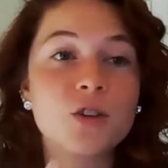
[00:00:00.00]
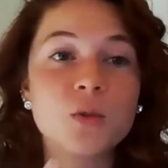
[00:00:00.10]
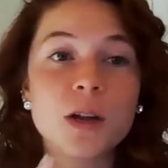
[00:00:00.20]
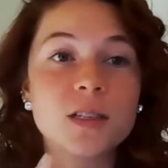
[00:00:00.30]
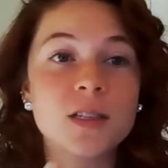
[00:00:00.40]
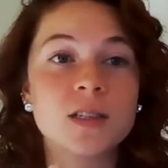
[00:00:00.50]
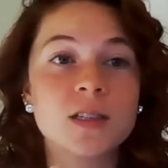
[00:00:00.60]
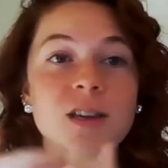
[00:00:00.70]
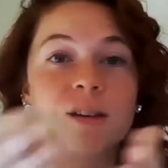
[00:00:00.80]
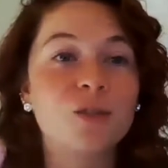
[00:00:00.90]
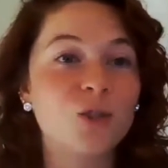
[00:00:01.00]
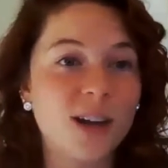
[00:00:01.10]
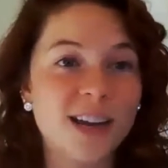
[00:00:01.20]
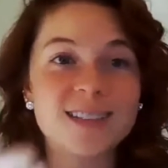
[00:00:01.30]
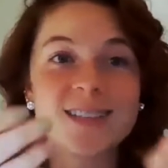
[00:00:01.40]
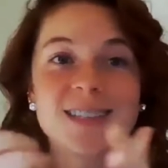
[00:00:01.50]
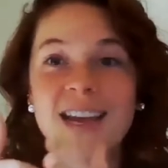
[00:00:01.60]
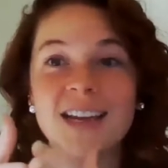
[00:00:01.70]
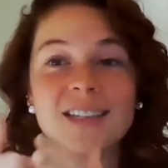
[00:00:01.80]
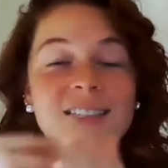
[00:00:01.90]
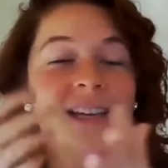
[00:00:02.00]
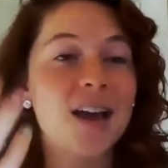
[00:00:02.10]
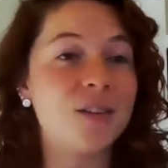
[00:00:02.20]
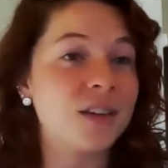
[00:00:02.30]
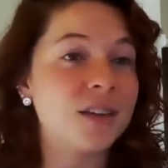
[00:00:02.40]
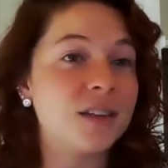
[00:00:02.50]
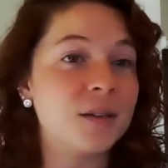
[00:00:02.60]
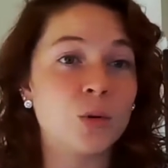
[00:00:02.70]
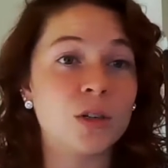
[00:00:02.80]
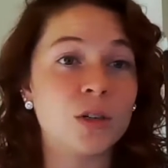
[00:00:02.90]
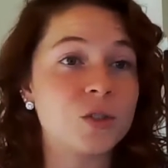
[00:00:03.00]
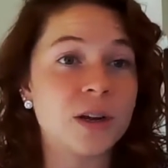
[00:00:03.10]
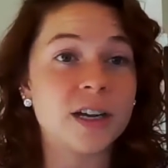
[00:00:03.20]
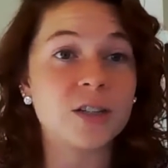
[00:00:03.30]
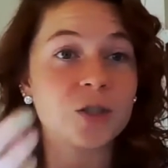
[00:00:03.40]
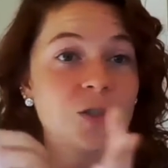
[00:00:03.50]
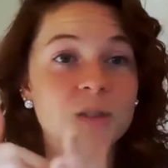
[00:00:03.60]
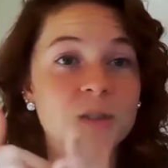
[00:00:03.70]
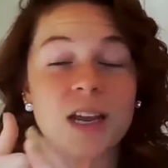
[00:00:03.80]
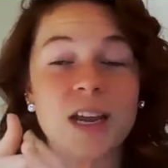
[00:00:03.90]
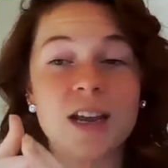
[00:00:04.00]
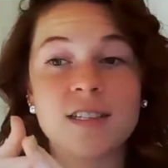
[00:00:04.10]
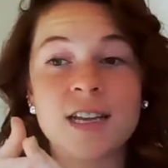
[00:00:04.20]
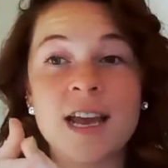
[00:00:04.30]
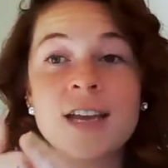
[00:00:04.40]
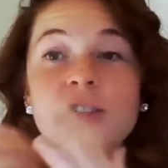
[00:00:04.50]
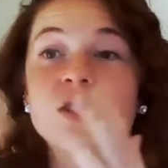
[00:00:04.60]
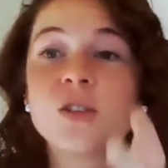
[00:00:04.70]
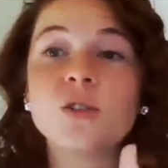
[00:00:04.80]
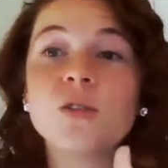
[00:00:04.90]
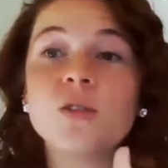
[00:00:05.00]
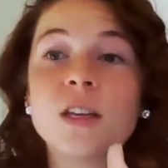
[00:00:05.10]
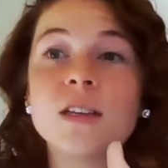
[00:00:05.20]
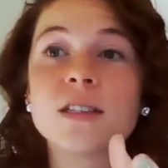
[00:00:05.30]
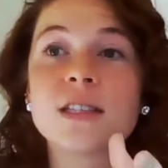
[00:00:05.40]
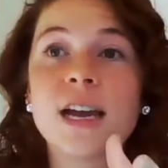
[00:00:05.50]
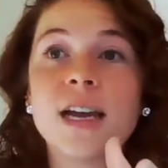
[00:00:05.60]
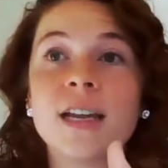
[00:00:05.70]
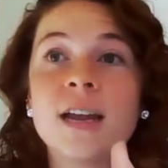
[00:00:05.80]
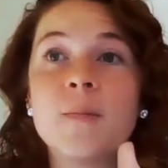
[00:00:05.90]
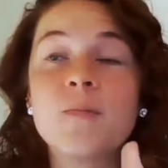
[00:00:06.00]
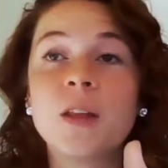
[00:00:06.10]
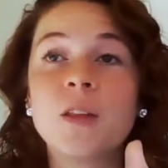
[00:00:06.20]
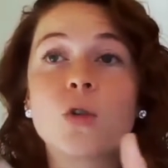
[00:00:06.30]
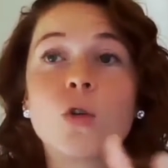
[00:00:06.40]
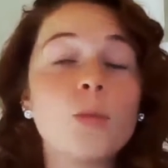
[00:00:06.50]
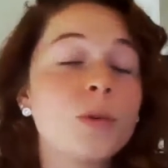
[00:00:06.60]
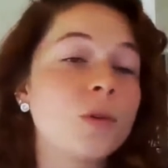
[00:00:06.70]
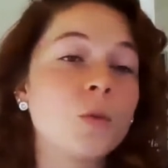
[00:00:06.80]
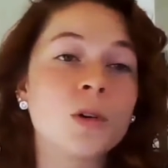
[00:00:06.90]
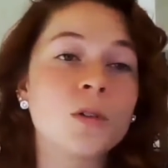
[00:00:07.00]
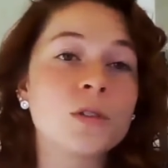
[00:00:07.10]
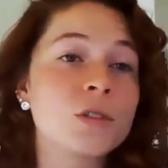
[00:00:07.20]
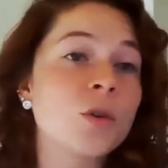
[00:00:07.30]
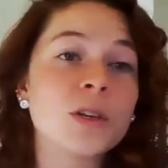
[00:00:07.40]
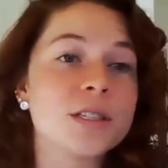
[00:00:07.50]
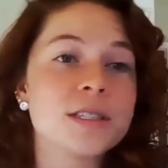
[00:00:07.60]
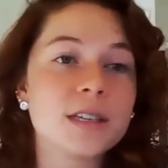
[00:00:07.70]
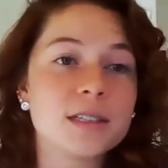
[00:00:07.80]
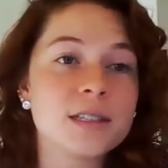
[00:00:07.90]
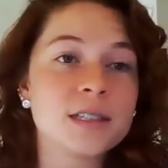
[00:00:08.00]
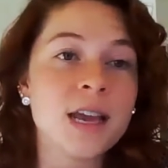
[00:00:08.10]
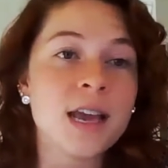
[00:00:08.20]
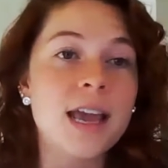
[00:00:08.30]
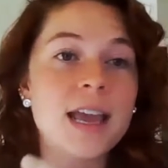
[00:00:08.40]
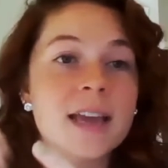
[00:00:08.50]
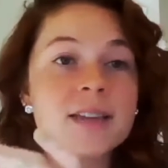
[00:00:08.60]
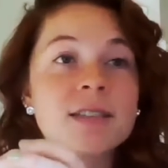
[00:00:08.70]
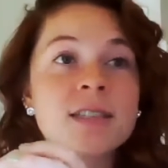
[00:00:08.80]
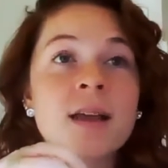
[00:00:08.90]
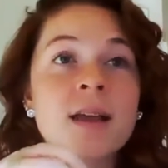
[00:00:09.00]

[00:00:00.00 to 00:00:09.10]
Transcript: the nuances of grants and having a board of directors and just certain things that in the corporate world don't exist. Yeah. And